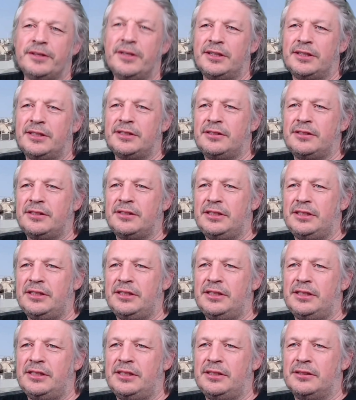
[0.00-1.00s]
I've
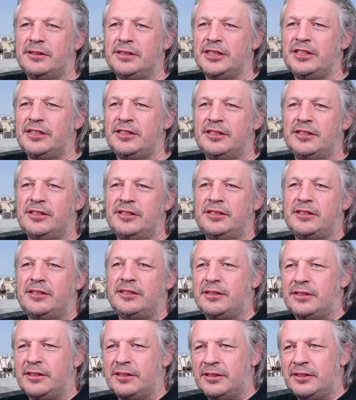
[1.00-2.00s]
seen
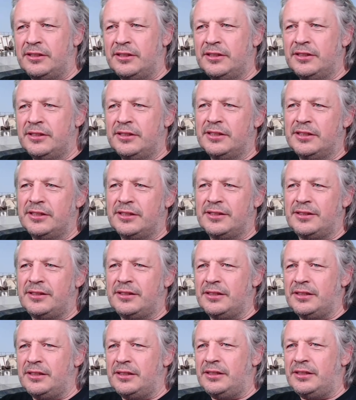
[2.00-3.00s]
wanking. I've
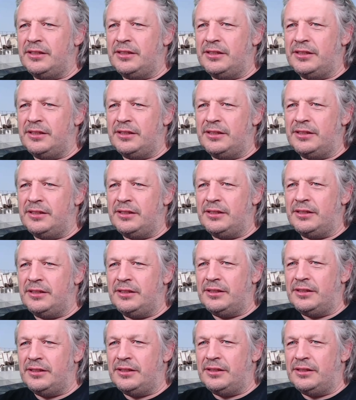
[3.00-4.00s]

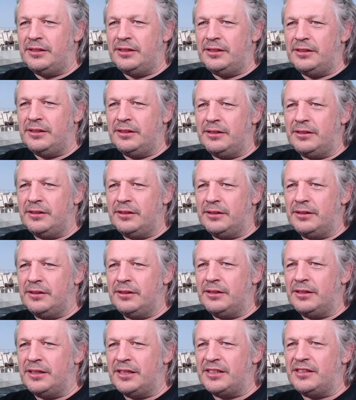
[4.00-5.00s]
seen
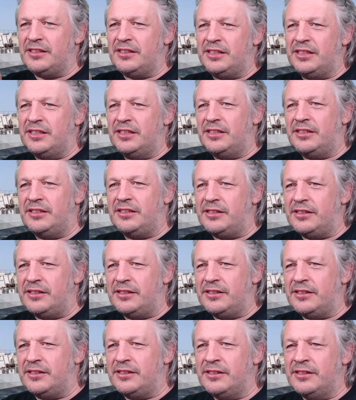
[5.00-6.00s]

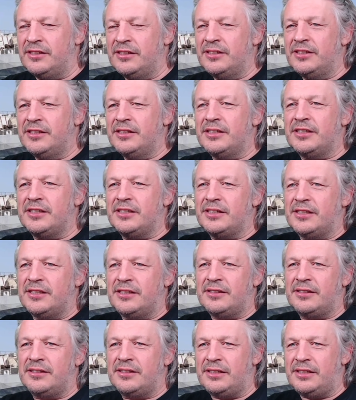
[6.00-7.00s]
nanking.
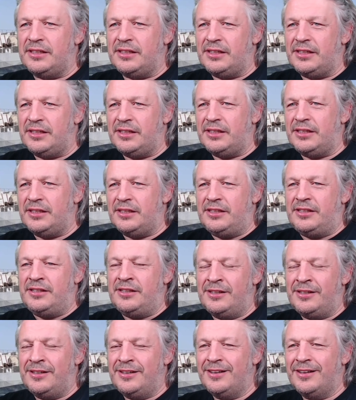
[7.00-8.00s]
I've seen.
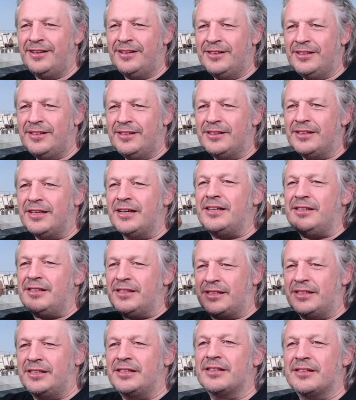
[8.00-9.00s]
I'm
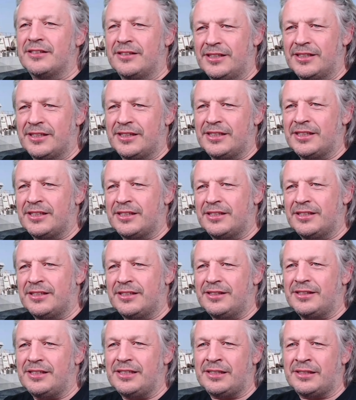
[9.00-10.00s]
the king of the world.
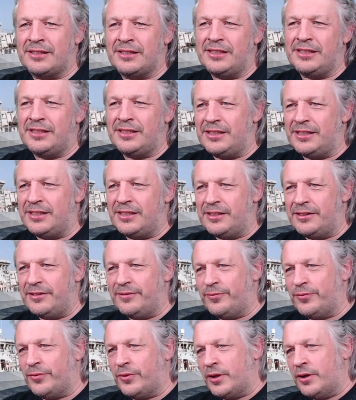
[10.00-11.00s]
That's basically it.
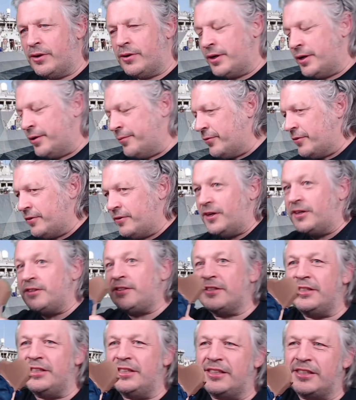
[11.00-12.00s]
Okay.
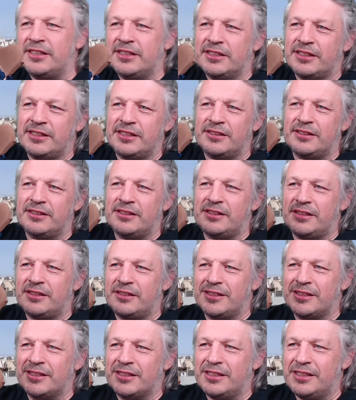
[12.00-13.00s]
Rusking. Someone
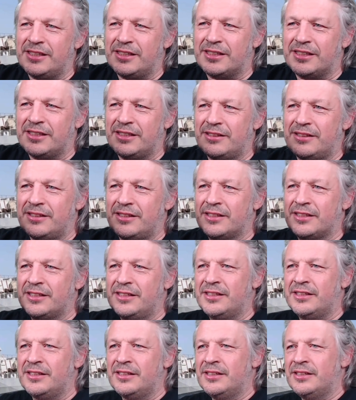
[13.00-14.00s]
said Rusking. I got
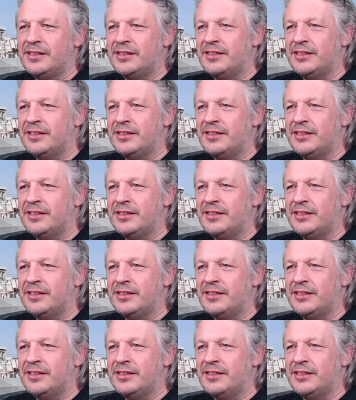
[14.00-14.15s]
Rusking.